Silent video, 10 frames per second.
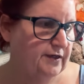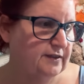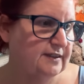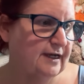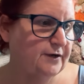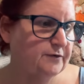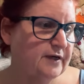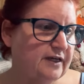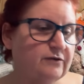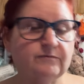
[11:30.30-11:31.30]
so
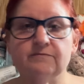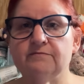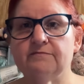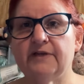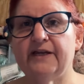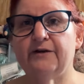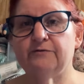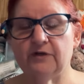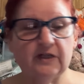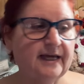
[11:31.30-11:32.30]
it'll you know
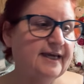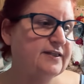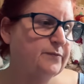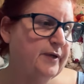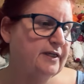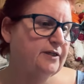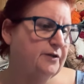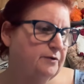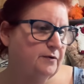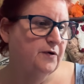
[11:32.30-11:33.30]
look like it's meant to